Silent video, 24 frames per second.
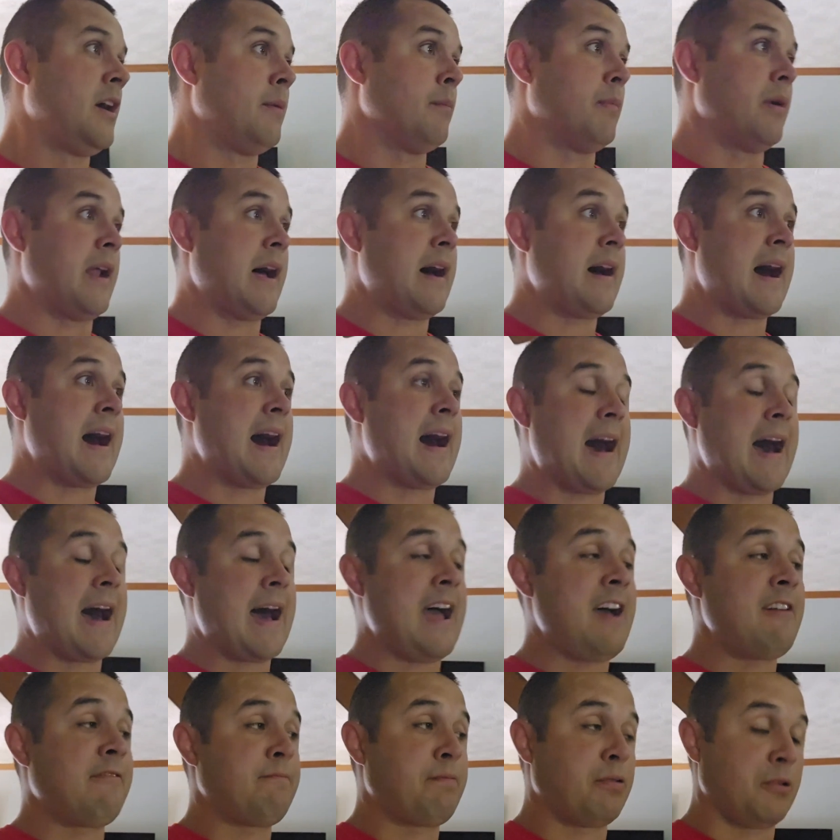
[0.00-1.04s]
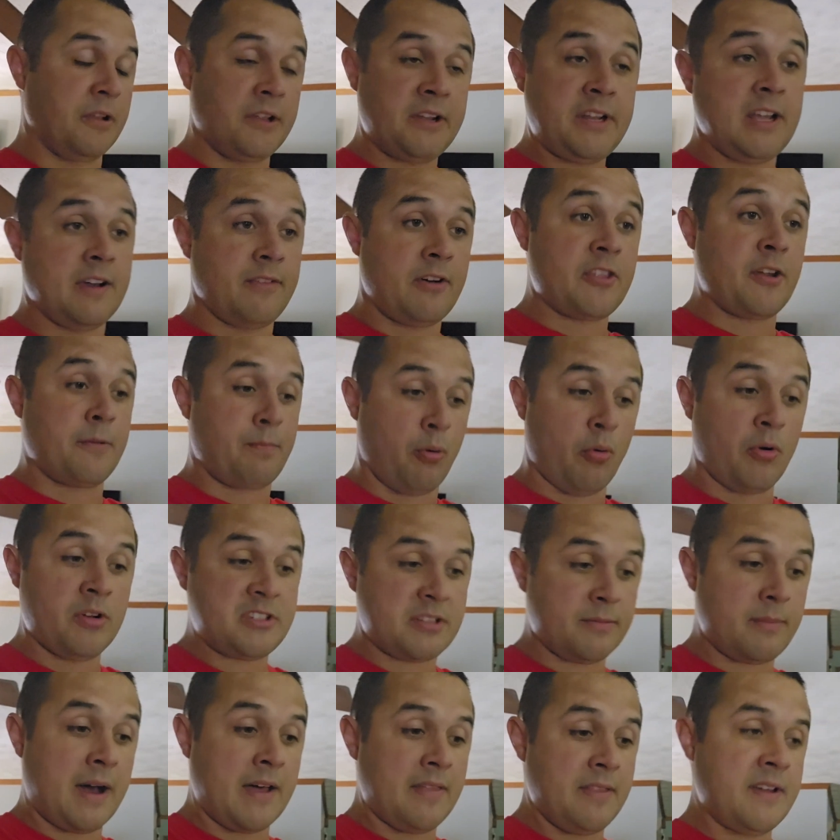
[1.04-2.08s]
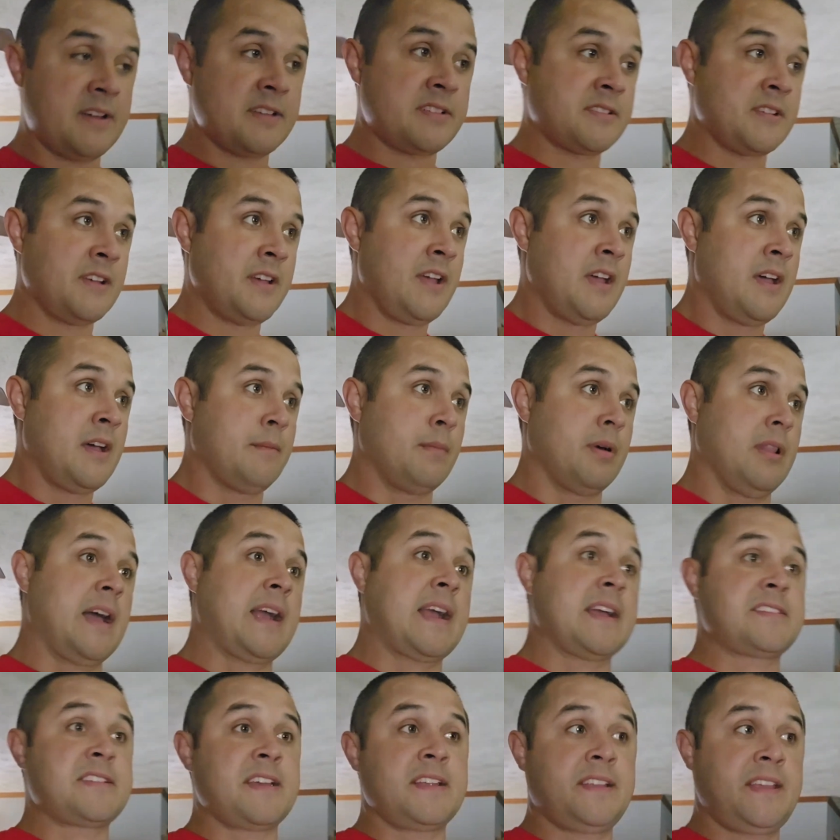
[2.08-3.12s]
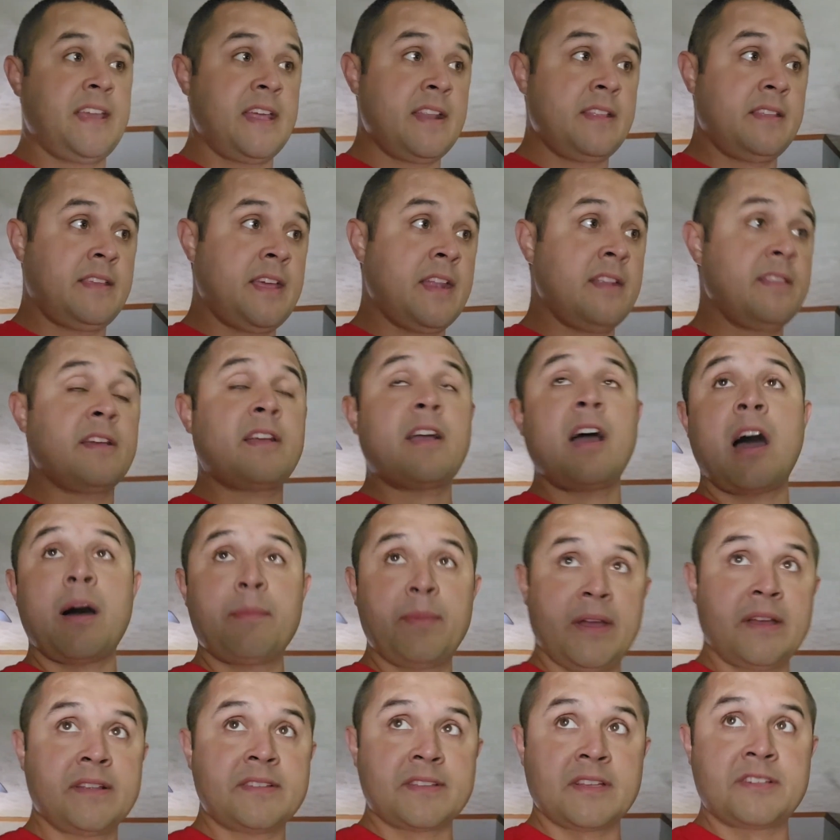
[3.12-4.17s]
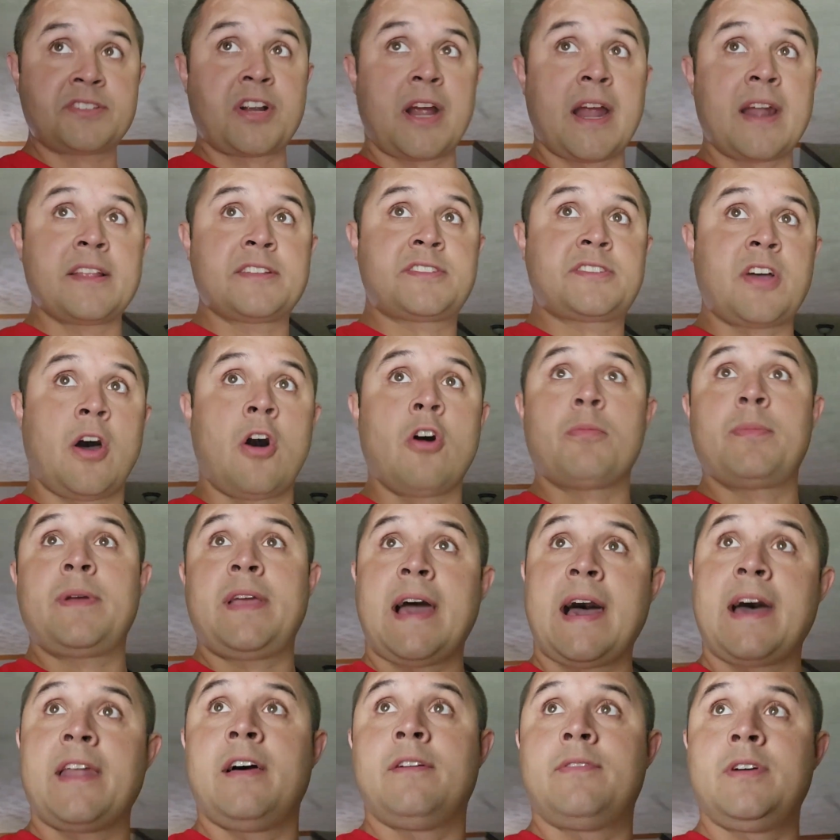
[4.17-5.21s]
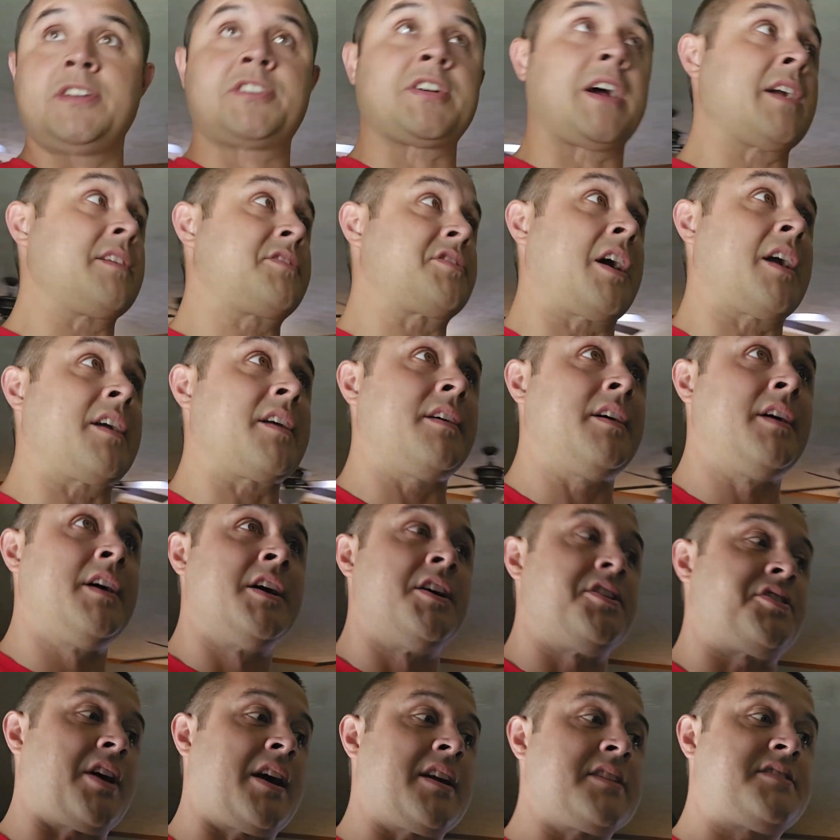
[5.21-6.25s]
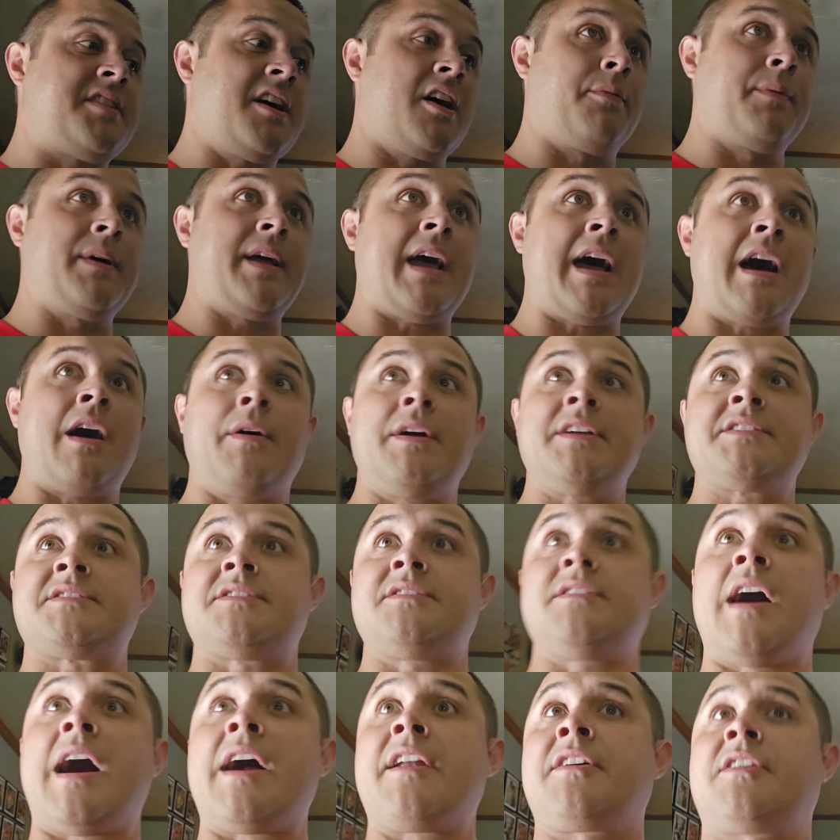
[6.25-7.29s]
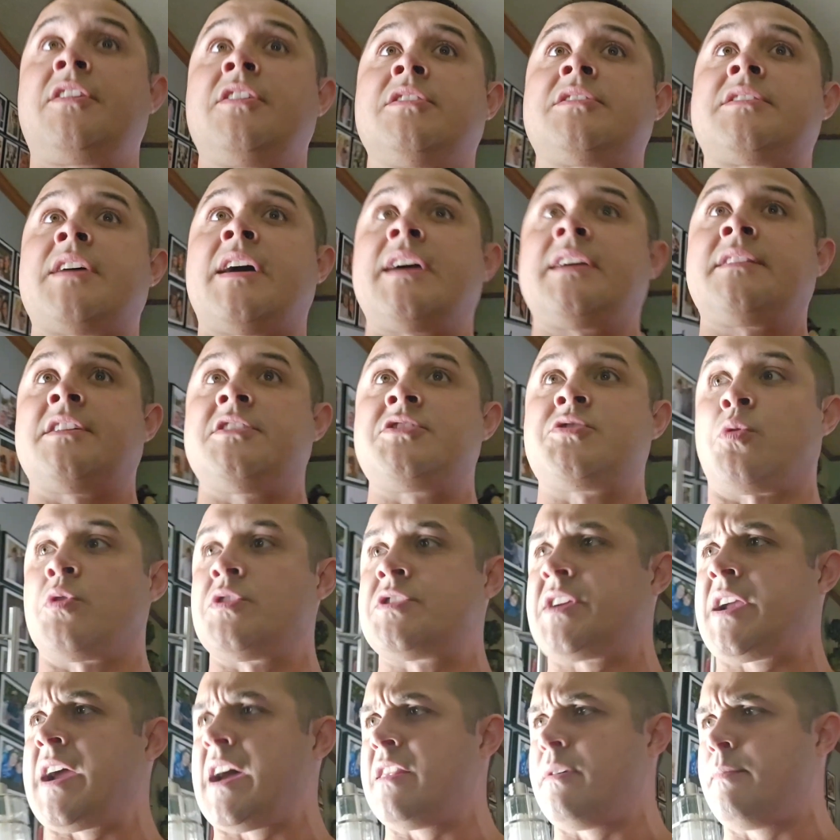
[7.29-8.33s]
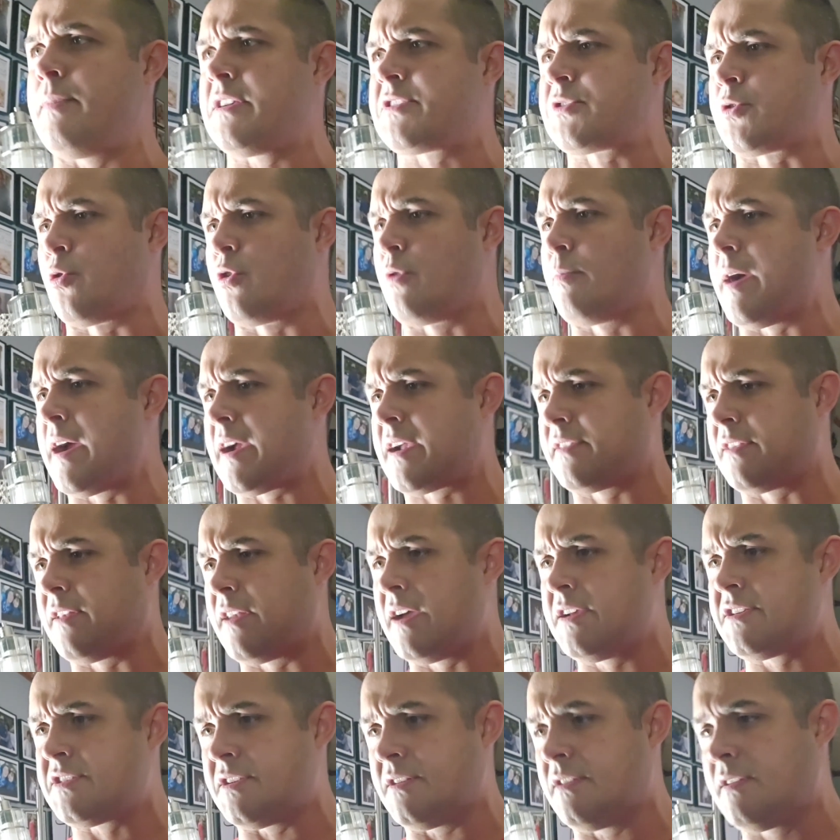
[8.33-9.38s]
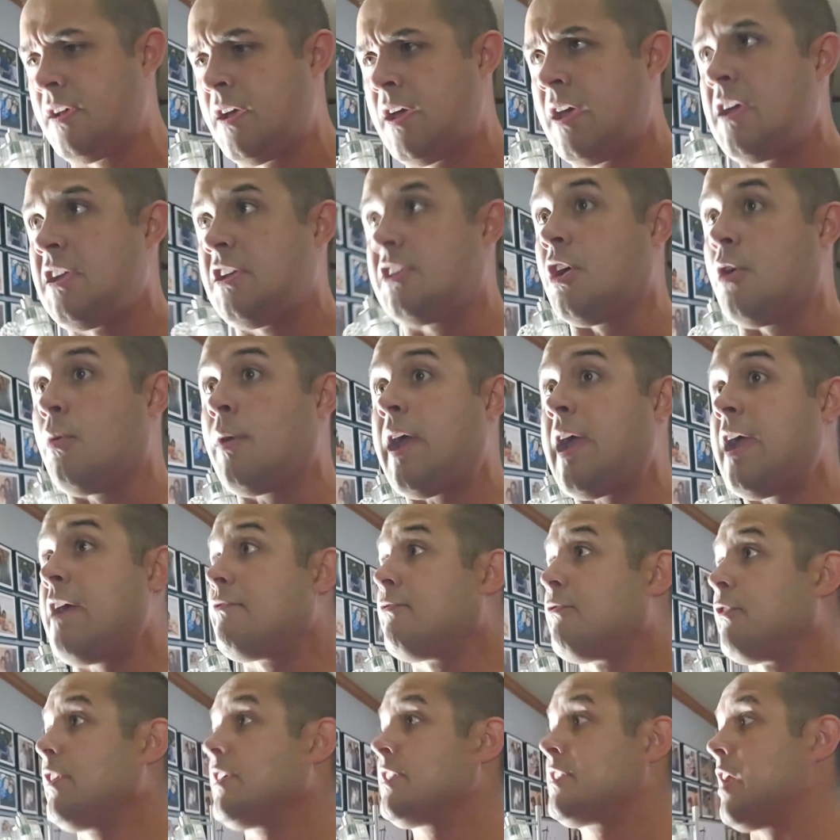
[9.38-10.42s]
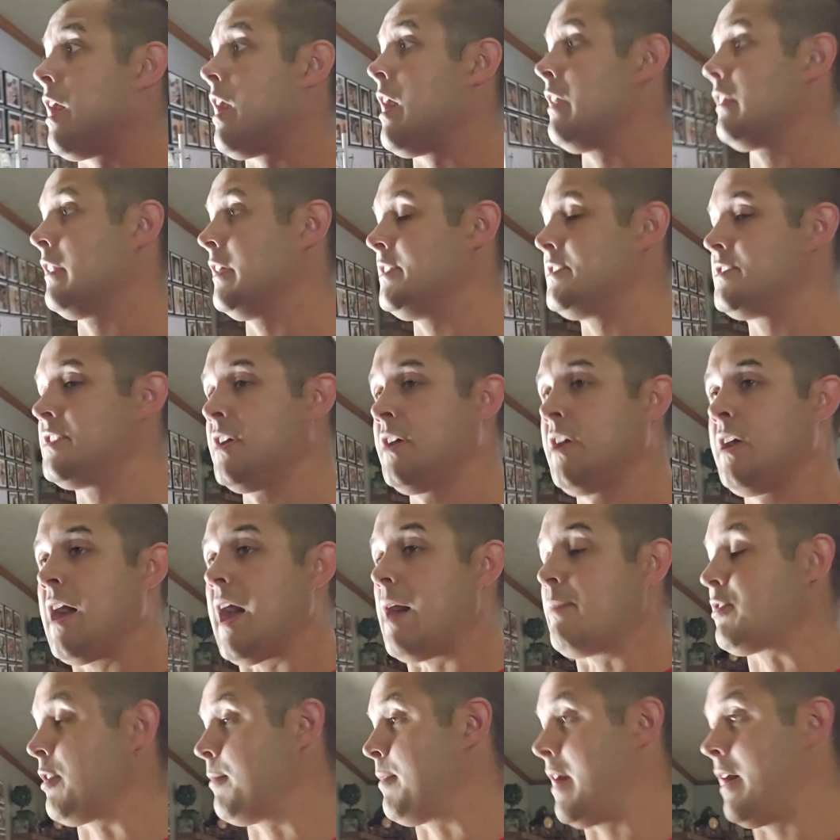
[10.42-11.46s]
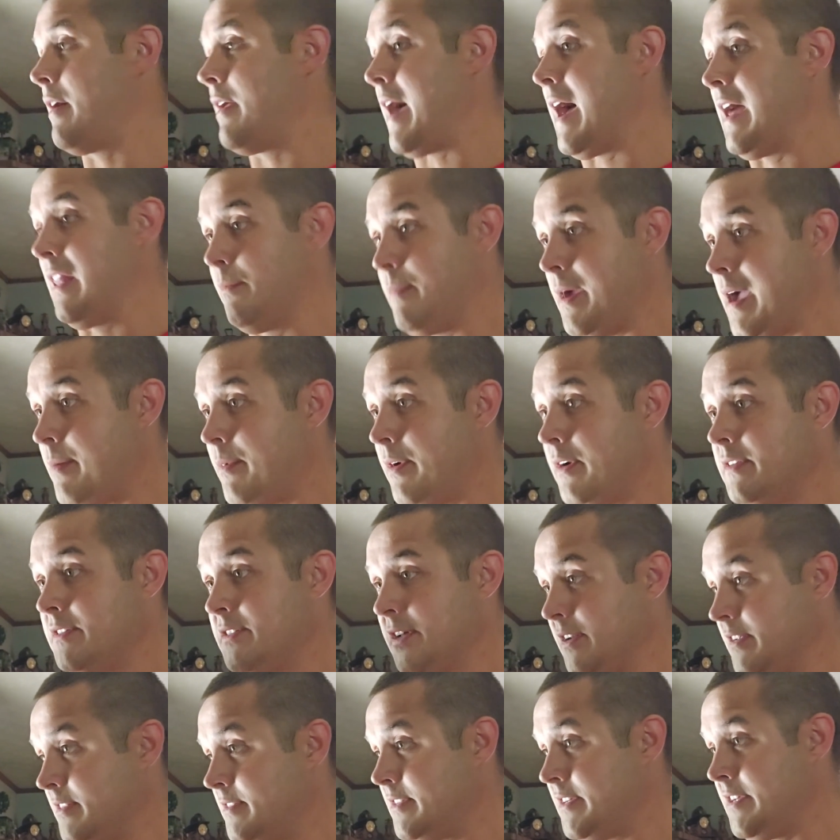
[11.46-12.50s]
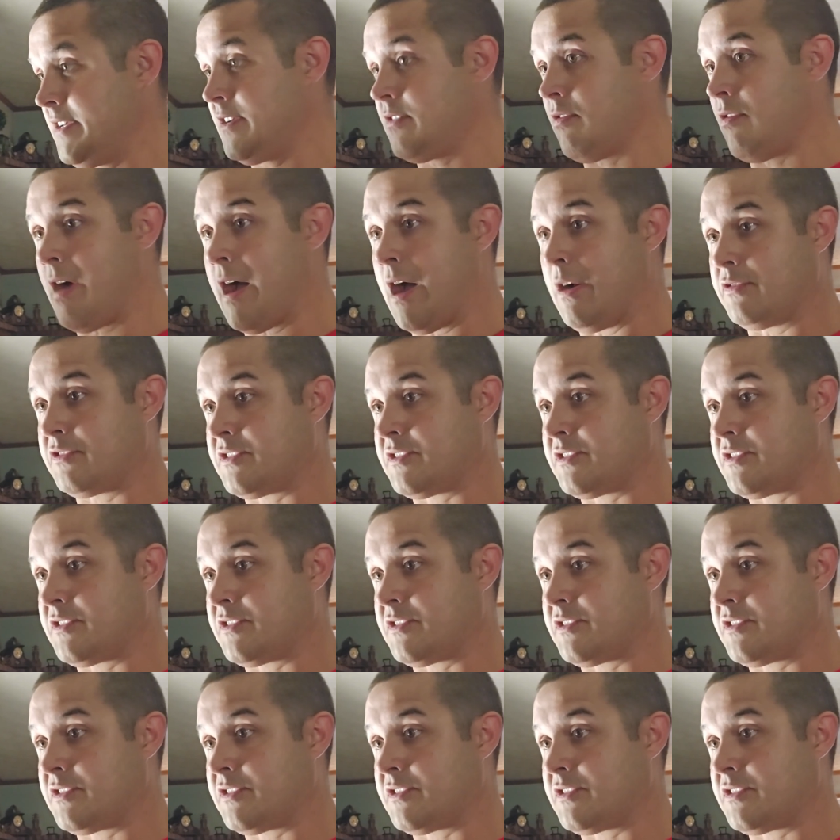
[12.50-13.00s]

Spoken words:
But I have plenty of other points about this. But like I said, get in the comments and try to talk me out of it. Try to tell me how it's not a good thing that Georgia got the best quarterback in the nation. You know, every college, I'm talking about Alabama, Tennessee, Ohio